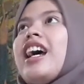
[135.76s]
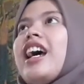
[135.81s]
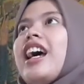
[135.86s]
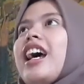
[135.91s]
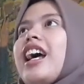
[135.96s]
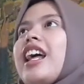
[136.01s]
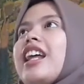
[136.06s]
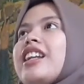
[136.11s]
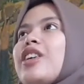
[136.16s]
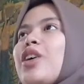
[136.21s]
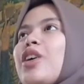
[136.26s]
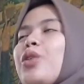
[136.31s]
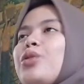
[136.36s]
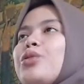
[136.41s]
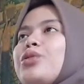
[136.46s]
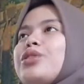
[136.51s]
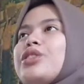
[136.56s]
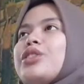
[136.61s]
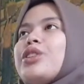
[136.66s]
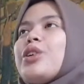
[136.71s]
and
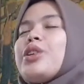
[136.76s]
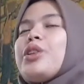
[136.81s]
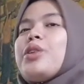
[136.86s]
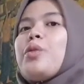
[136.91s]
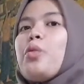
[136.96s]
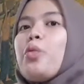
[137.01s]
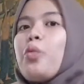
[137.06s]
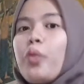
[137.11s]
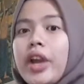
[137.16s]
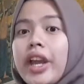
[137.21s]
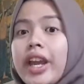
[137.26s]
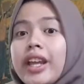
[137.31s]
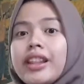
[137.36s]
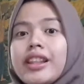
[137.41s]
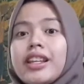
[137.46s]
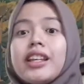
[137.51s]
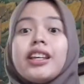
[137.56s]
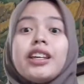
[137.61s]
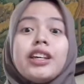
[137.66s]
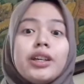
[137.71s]
also the wind,
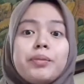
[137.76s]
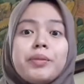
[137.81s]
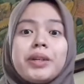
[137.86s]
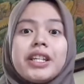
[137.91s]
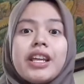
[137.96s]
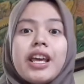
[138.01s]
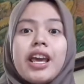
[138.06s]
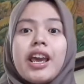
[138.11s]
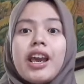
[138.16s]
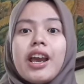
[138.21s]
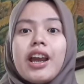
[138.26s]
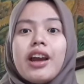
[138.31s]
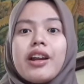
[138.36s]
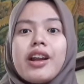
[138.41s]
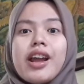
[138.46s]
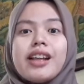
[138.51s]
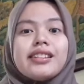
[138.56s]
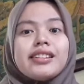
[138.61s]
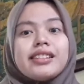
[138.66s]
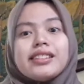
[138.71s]
the humid air
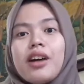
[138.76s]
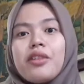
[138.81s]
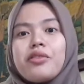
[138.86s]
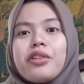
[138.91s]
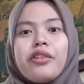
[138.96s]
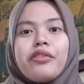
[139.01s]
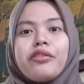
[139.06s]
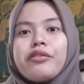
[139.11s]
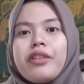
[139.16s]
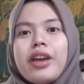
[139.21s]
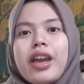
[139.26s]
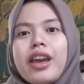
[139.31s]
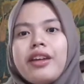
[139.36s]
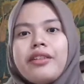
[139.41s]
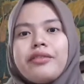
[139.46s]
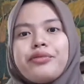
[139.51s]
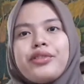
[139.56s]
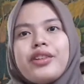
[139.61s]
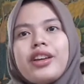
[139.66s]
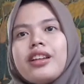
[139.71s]
and sound of
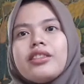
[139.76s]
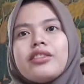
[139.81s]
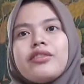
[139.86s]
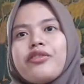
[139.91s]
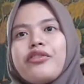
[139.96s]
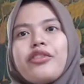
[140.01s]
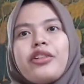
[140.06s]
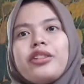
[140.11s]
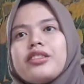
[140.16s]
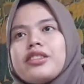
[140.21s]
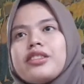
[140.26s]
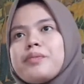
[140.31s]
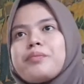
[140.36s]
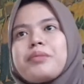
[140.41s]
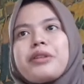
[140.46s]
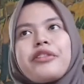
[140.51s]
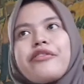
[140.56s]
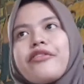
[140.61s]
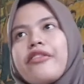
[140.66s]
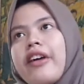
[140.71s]
waves. It feels
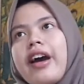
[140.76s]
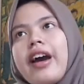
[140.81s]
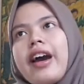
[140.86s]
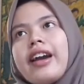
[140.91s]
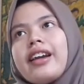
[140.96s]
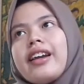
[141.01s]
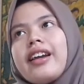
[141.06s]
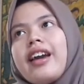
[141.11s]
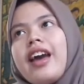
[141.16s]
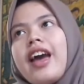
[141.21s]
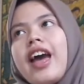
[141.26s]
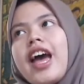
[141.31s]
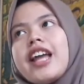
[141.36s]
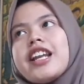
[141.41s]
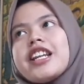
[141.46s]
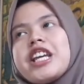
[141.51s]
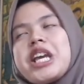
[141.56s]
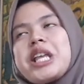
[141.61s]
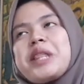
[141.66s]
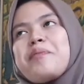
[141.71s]
perfect and
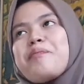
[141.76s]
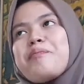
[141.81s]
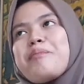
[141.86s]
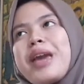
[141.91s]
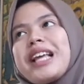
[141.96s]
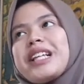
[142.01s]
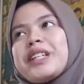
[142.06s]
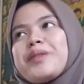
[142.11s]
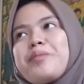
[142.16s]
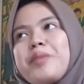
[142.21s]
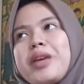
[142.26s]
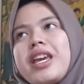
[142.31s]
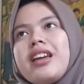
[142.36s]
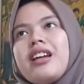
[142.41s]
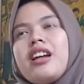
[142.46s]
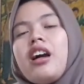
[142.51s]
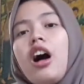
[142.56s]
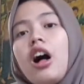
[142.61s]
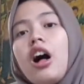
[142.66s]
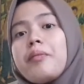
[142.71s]
it makes me
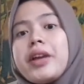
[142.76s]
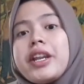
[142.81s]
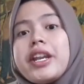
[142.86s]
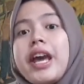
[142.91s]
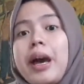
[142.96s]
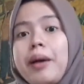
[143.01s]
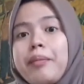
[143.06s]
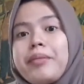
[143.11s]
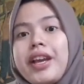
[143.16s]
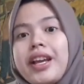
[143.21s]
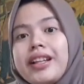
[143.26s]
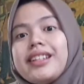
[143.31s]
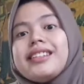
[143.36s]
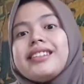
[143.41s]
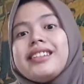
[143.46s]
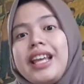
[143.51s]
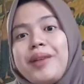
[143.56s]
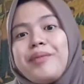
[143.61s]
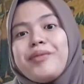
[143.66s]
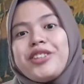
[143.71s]
calm and happy at the
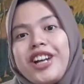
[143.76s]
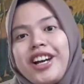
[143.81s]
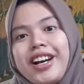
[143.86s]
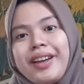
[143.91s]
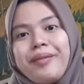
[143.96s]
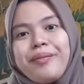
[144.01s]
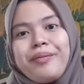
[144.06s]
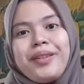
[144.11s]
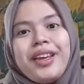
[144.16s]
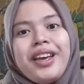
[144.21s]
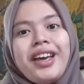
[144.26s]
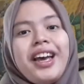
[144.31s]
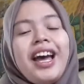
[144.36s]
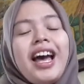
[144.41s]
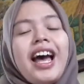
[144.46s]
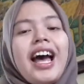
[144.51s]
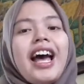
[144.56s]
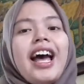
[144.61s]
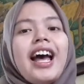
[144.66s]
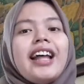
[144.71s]
same time.
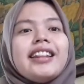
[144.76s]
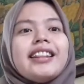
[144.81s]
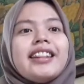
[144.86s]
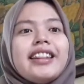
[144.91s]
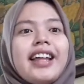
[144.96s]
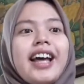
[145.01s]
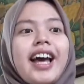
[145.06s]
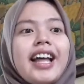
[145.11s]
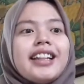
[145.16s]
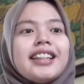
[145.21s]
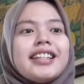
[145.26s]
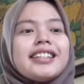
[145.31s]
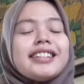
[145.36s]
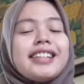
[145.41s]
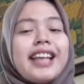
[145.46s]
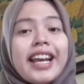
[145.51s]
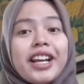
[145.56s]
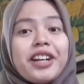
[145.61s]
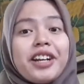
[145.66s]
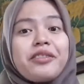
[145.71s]
And then the
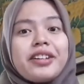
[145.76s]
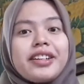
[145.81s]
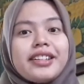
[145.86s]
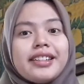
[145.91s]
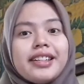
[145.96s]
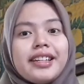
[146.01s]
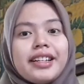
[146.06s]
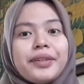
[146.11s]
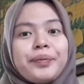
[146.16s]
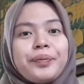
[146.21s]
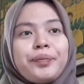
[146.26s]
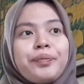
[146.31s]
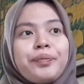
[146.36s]
second reason,